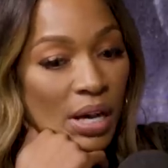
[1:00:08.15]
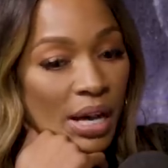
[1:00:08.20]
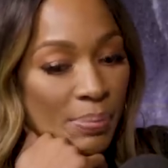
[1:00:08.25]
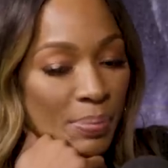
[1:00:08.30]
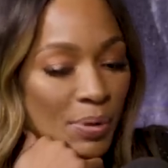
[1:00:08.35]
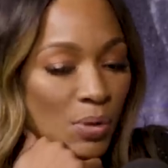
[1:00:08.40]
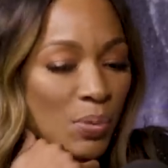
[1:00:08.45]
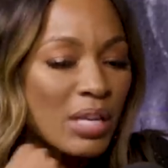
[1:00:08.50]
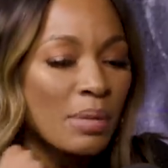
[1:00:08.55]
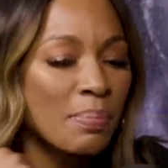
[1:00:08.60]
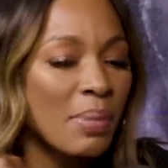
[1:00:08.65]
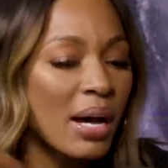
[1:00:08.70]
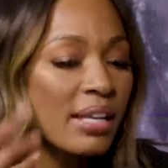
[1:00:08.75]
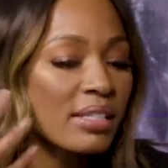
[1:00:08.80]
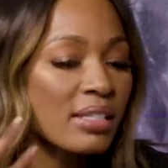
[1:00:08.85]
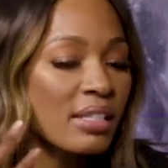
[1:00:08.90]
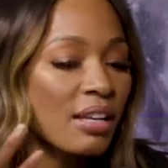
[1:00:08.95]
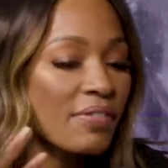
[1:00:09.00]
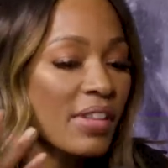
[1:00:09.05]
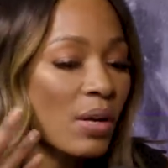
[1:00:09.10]
I, we buy
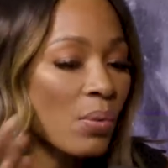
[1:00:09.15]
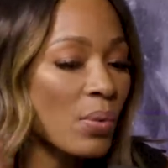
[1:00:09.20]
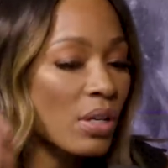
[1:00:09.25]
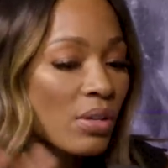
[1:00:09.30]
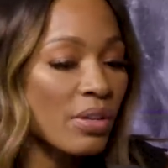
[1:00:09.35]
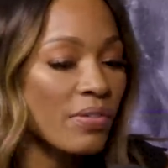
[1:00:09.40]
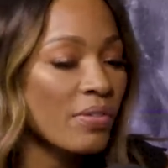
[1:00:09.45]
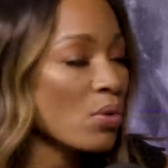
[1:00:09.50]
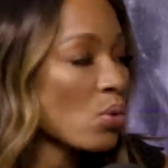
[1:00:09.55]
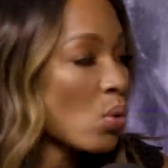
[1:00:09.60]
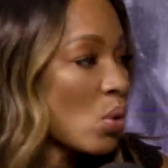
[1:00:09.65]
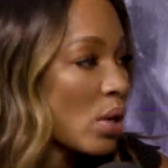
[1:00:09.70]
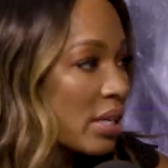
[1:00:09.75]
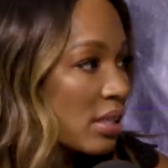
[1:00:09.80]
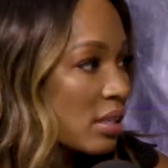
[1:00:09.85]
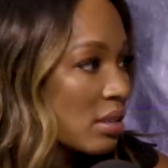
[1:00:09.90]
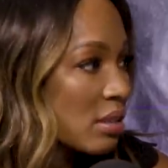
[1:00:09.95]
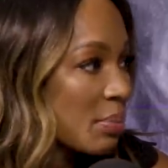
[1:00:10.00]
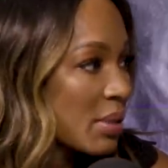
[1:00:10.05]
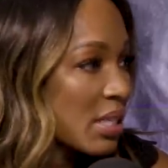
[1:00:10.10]
stuff that we don't even want
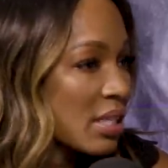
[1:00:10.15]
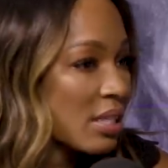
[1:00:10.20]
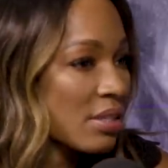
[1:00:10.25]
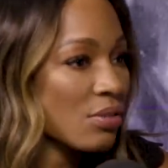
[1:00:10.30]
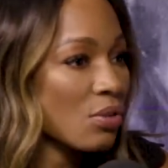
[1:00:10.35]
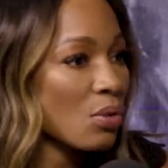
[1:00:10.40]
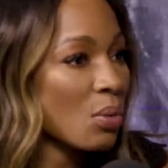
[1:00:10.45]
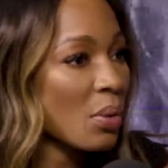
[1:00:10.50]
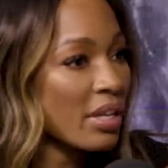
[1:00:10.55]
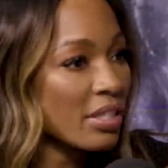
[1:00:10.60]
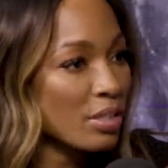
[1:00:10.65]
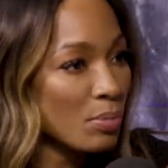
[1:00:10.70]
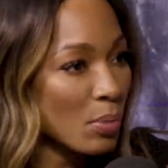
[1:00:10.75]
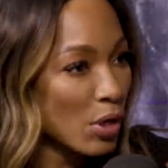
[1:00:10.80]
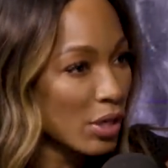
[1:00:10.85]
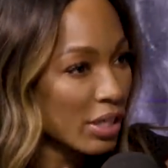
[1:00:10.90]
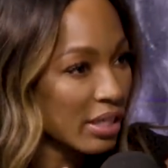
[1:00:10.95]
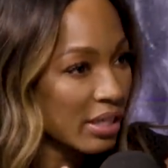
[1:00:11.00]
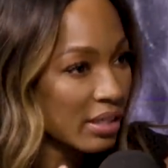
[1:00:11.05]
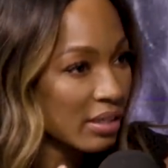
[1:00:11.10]
because of the way it's
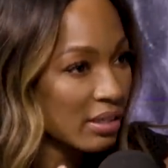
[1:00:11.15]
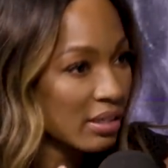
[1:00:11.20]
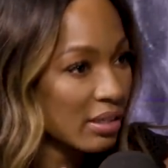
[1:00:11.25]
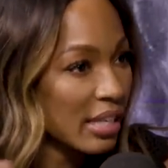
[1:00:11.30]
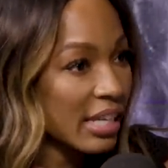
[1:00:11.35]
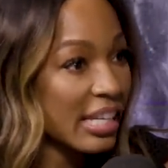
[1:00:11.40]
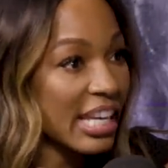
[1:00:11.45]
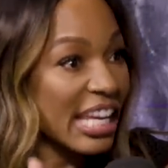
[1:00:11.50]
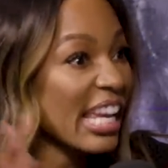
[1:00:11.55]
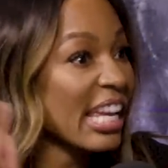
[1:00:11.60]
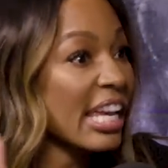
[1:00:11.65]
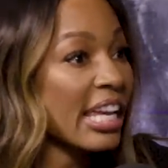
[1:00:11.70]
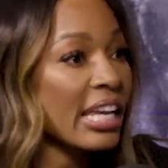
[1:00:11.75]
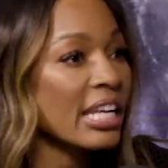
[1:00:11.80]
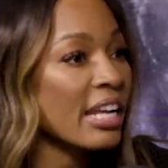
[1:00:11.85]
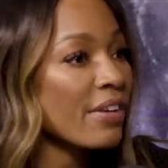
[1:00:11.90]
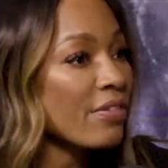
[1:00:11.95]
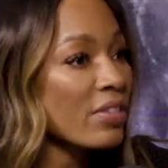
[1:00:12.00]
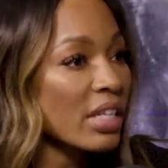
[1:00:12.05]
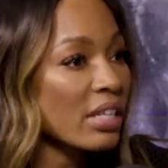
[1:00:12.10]
marketed mm-hmm. in, in,
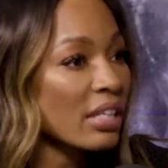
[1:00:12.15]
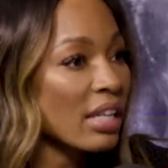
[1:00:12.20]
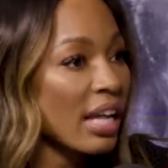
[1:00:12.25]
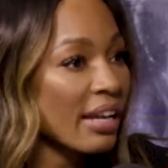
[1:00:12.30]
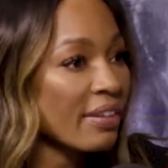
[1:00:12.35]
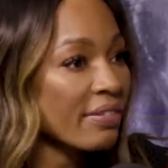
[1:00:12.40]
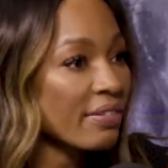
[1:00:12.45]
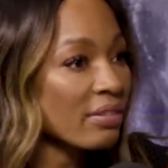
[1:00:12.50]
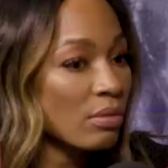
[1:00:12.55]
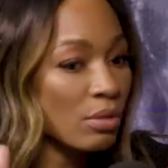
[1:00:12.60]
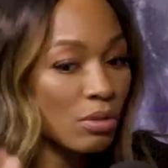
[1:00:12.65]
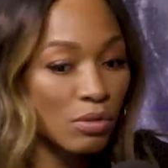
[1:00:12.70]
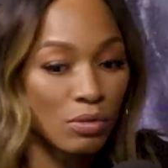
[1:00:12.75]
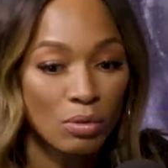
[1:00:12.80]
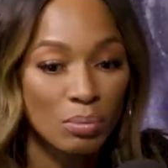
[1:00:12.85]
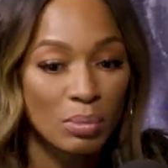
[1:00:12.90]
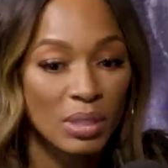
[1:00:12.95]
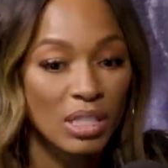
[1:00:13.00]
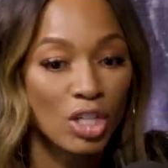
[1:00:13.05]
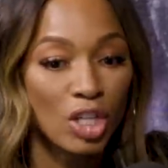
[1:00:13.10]
everyday life, whether
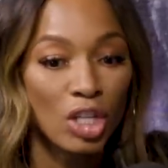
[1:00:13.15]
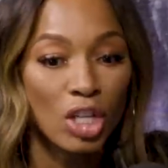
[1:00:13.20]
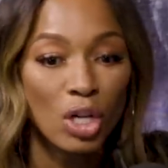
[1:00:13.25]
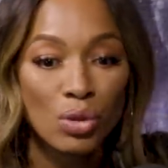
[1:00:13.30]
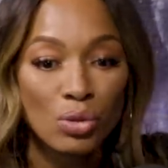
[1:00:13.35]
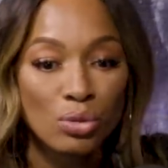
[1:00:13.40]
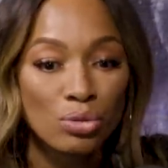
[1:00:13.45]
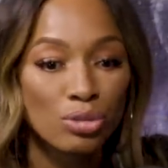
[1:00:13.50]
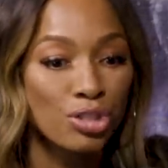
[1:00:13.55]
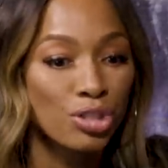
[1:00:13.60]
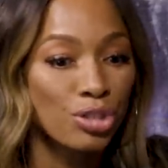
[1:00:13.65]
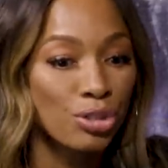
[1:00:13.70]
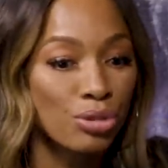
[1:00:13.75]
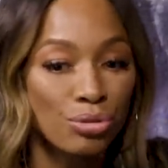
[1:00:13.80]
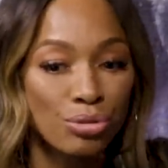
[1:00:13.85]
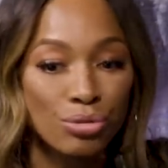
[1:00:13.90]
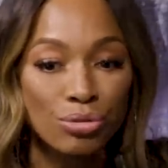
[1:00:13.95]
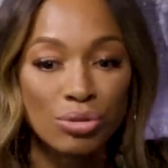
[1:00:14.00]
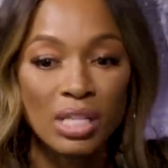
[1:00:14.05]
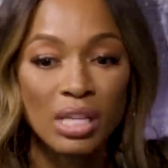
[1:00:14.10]
it be clothes,
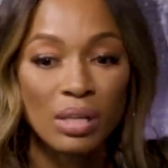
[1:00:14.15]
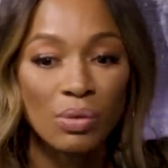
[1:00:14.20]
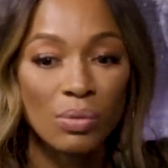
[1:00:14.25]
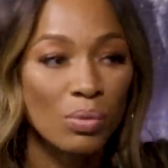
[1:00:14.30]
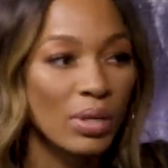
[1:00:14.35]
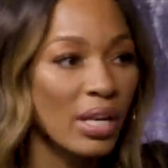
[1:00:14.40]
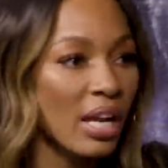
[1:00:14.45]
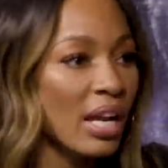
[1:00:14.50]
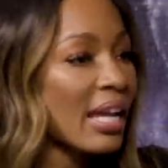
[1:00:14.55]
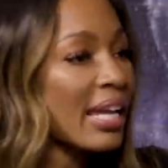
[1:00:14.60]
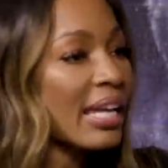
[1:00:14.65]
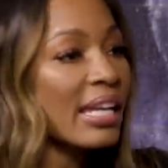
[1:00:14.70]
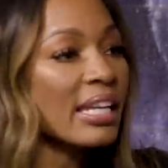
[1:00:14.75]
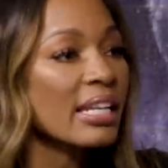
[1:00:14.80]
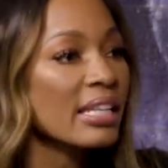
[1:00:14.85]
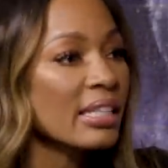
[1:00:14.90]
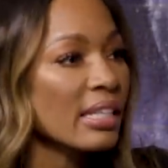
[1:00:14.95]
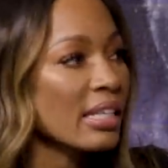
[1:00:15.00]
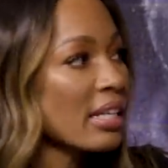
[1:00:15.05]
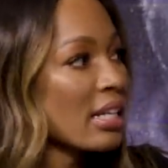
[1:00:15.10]
shoes, anything. What, Keep
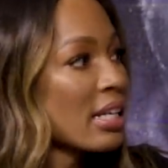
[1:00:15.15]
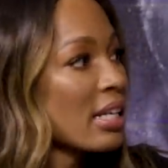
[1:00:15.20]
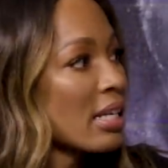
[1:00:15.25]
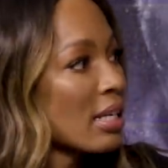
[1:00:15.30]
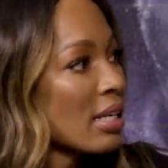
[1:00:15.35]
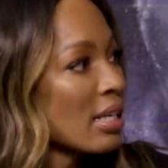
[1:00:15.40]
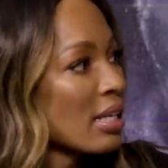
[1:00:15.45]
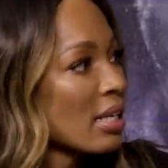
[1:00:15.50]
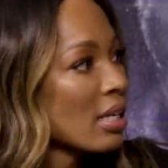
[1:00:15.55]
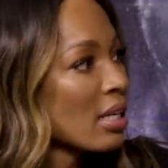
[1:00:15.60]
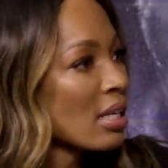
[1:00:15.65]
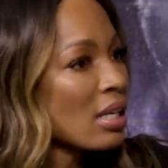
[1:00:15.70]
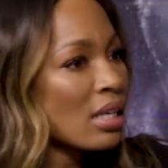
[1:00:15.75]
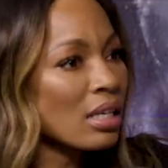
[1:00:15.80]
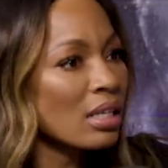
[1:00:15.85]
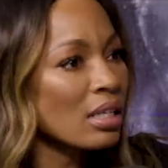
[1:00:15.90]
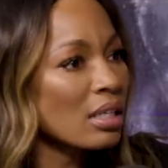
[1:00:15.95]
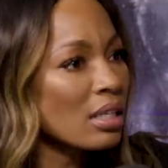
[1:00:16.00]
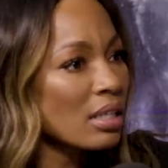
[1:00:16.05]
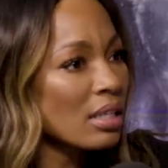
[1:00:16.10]
anything. the tag in the in the in
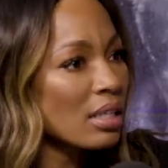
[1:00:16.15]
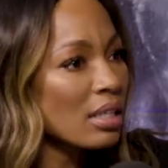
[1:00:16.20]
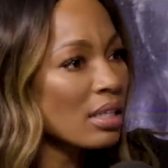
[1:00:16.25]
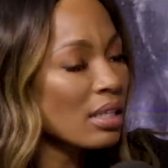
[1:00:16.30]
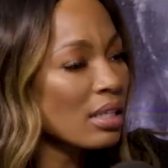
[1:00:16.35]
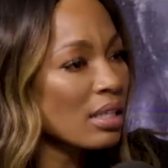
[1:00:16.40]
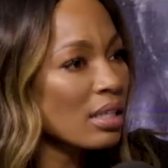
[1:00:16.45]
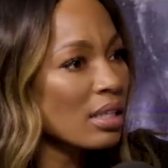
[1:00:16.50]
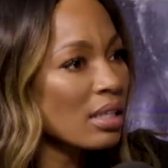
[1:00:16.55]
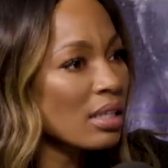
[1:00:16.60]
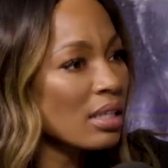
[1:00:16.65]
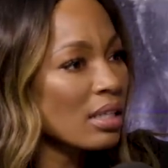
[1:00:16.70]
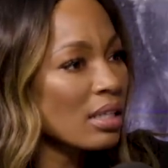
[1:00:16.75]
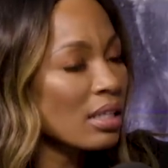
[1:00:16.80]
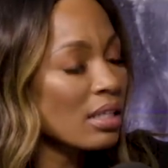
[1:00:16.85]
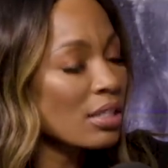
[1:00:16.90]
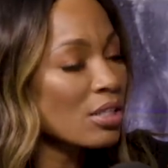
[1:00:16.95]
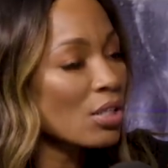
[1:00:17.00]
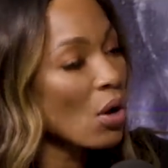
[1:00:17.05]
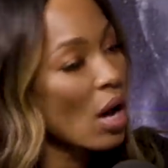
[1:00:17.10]
the, in the, in the
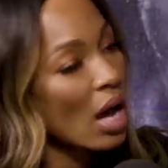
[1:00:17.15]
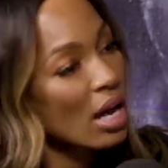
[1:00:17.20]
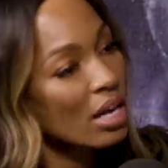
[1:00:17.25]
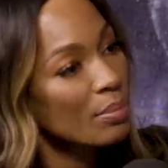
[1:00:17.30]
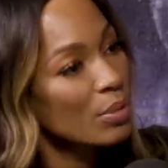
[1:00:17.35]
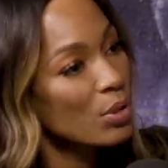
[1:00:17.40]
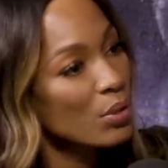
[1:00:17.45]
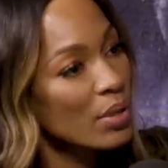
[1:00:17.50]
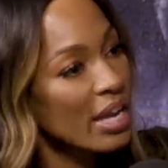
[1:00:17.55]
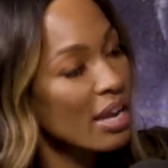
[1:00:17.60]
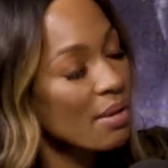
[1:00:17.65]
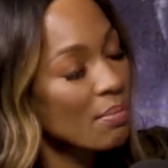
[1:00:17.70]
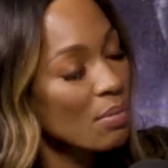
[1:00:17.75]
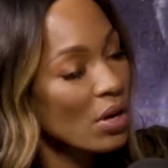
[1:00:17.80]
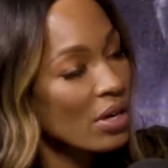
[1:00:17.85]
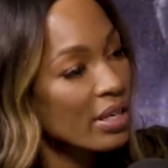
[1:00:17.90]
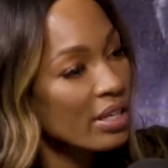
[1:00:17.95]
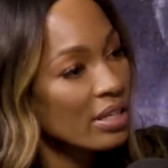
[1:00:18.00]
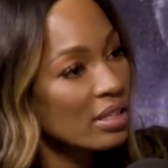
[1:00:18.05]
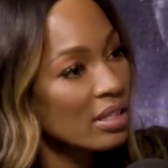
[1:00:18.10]
So how come yeah. you can't
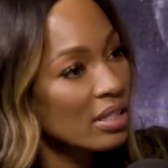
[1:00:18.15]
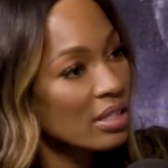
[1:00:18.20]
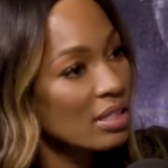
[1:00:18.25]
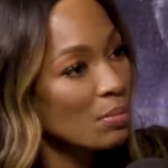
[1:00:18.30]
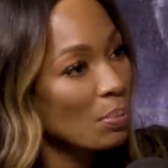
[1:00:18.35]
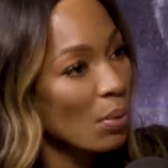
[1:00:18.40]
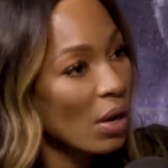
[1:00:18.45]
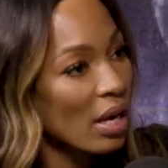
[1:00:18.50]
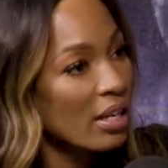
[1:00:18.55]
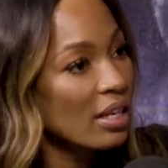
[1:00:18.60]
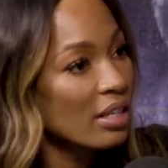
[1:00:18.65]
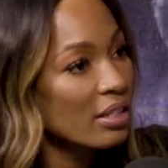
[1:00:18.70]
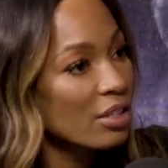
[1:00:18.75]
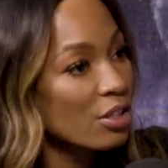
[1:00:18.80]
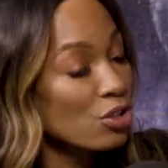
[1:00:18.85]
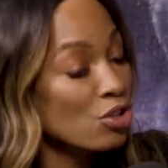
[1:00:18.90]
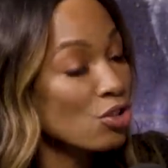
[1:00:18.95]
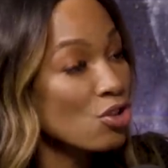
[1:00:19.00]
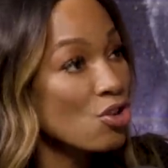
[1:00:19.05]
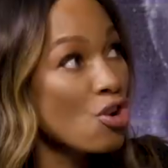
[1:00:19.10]
market this product?
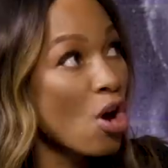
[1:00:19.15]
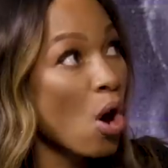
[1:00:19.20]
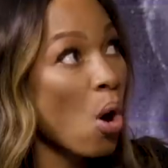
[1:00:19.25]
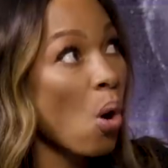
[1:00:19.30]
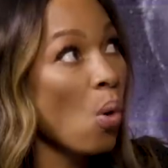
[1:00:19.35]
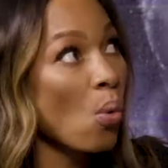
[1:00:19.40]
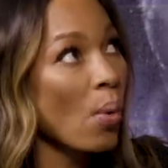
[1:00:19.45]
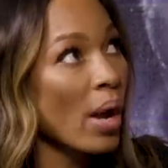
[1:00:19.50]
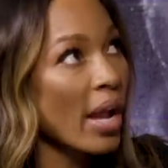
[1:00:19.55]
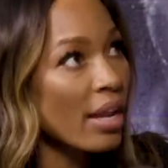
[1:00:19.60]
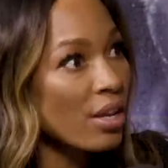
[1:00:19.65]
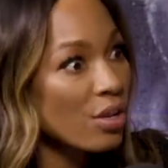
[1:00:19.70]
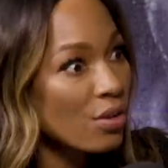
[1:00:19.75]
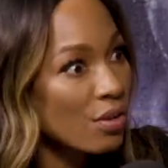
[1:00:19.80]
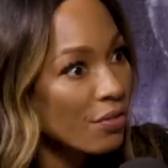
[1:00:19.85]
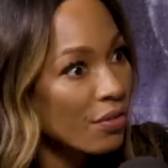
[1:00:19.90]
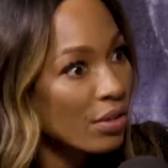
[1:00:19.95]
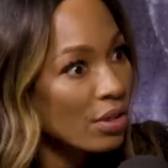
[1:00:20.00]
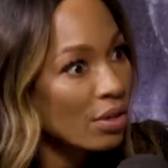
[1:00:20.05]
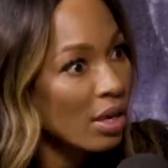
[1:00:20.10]
There's no way you
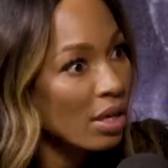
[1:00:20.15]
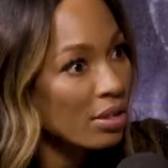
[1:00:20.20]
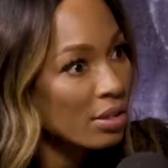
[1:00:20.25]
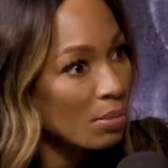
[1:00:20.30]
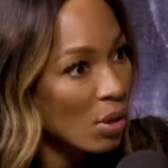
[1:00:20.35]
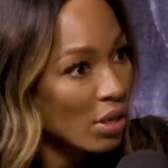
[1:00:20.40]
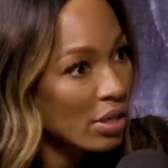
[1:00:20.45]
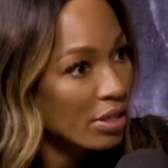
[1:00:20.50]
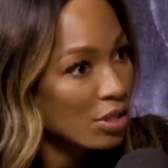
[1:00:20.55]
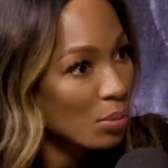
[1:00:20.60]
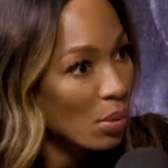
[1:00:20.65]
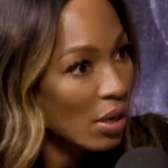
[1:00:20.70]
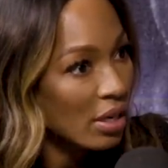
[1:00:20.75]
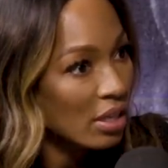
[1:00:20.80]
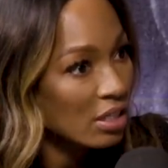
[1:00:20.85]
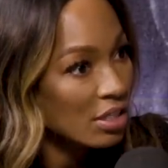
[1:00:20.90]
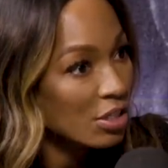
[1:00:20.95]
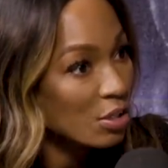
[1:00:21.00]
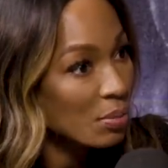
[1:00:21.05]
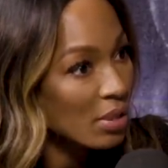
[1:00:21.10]
can figure out to market this
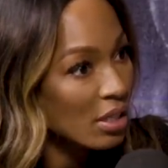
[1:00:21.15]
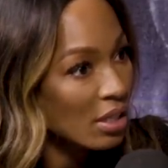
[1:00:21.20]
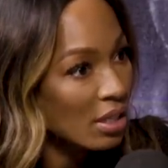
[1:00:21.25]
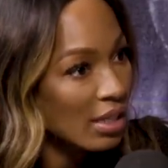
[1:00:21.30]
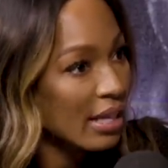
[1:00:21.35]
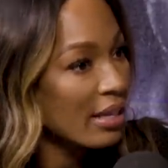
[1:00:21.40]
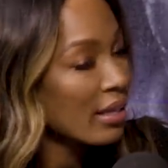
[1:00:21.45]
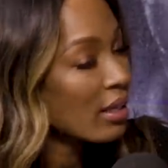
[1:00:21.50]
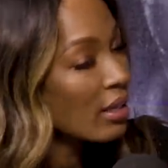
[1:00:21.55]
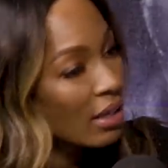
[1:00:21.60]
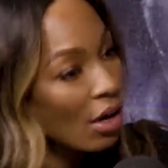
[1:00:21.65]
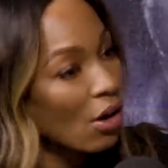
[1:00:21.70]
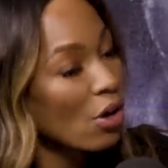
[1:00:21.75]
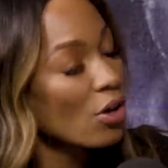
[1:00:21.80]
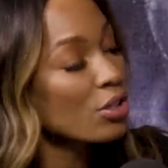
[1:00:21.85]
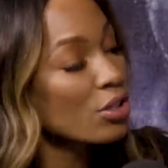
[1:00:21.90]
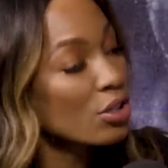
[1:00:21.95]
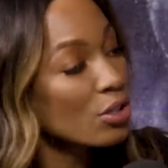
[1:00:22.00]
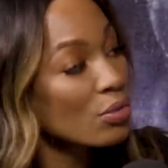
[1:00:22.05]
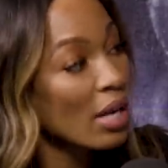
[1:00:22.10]
product. Just be like,
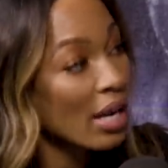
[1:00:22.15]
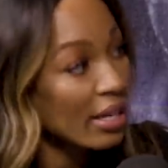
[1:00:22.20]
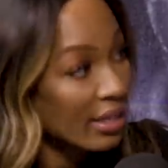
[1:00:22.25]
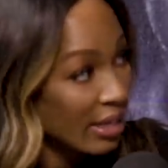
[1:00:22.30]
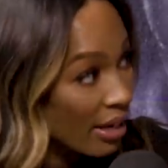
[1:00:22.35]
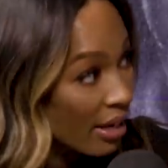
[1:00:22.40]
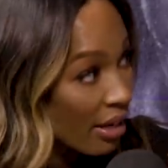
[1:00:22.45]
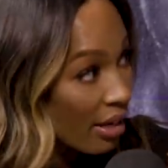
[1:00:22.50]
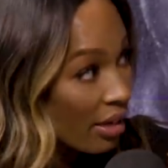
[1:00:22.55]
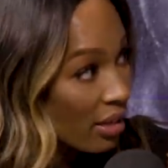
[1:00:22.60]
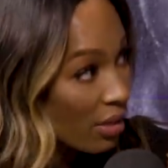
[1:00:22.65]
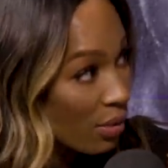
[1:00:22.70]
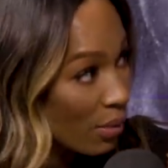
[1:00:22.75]
or do you not care?